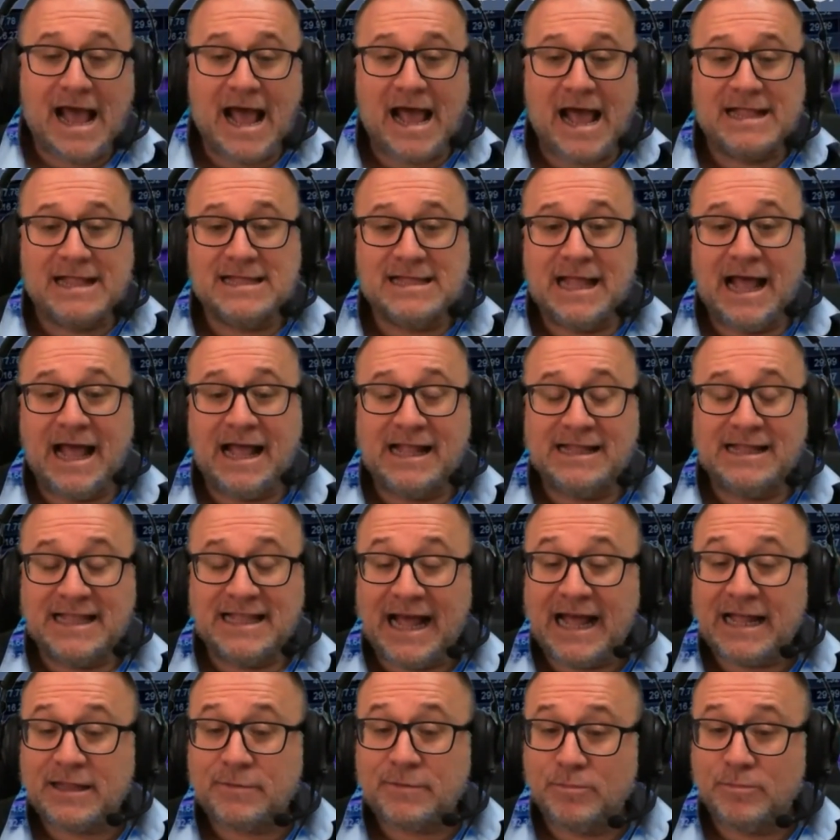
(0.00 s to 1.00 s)
and
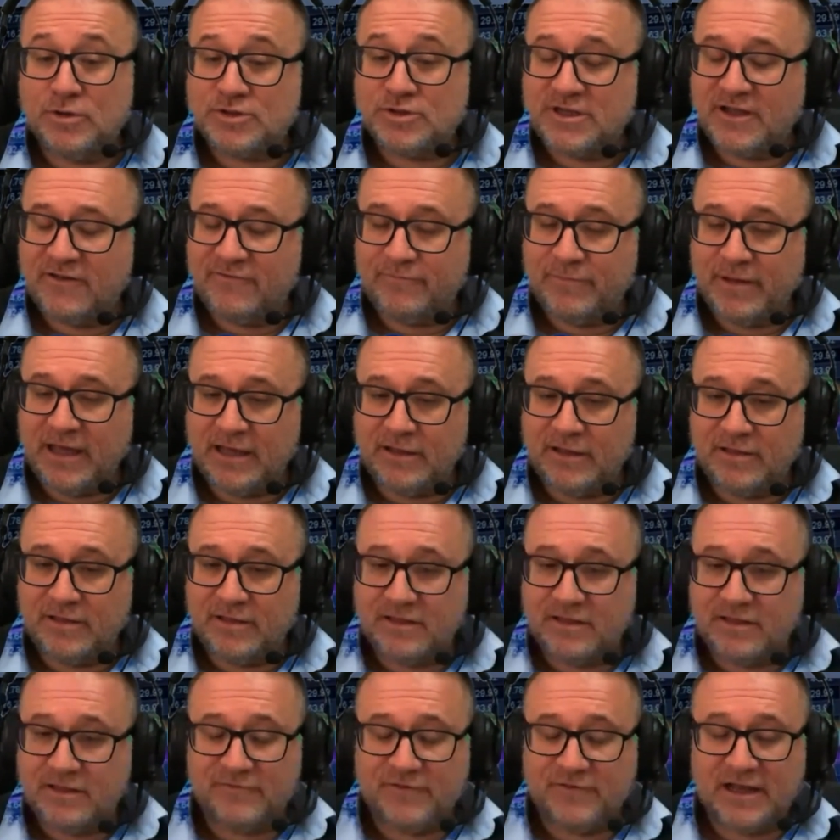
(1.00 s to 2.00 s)
Atmos have paid
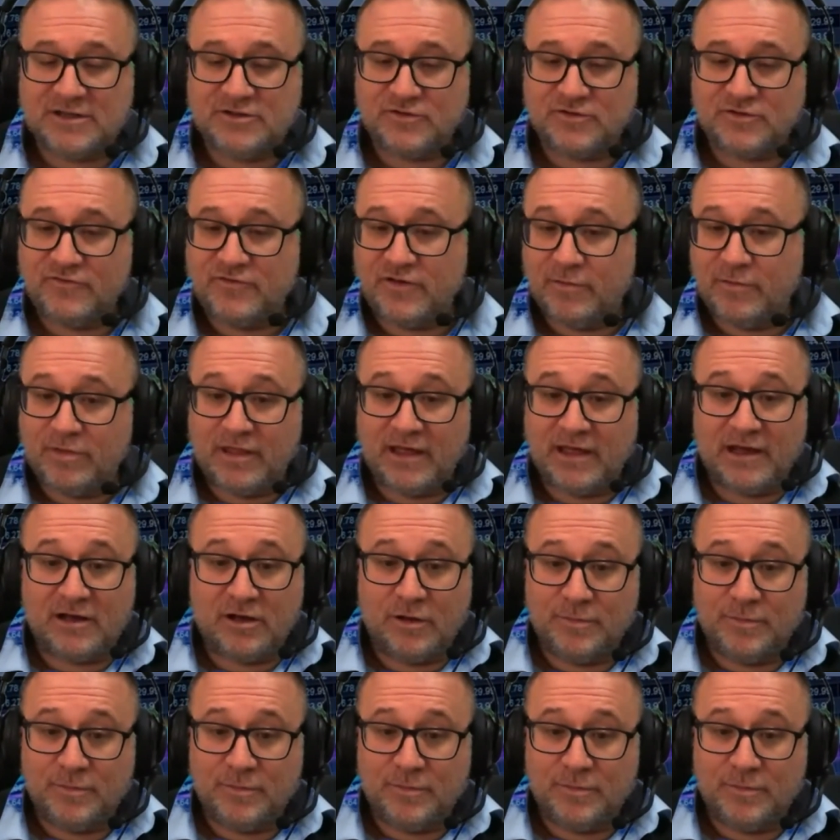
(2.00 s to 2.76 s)
the advisory firm their